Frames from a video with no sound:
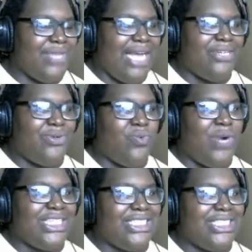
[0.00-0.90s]
don't
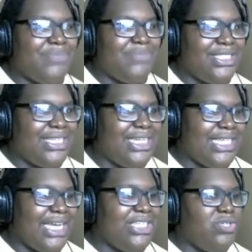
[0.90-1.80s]
watch it as much as
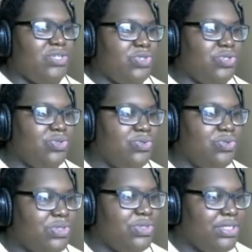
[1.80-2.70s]
I used to,
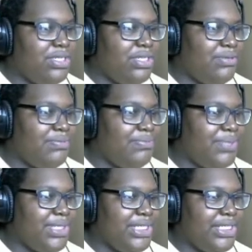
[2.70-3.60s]

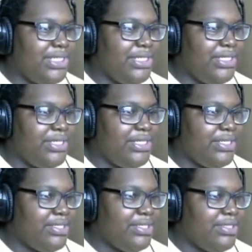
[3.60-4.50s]
but
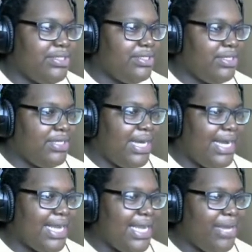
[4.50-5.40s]
yeah, I
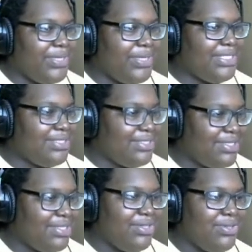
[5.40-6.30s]
can't wait to
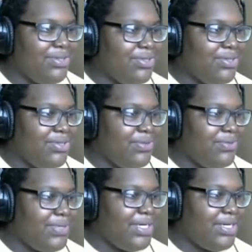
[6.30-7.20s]
see
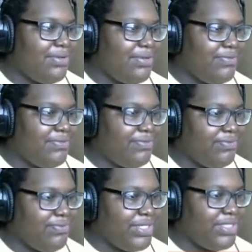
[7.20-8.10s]
what
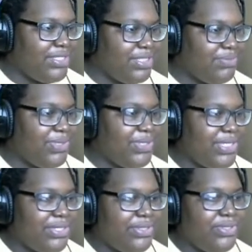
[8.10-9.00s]
Rustage and Broken
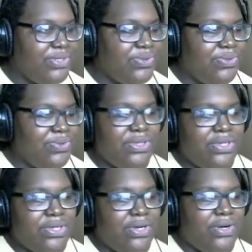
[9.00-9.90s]
gonna do
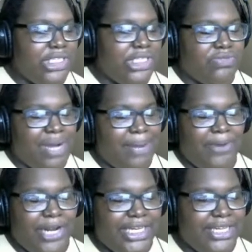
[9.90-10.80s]
on this rap
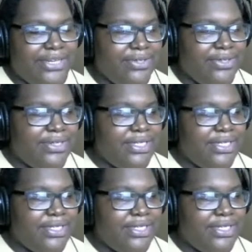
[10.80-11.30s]
right here.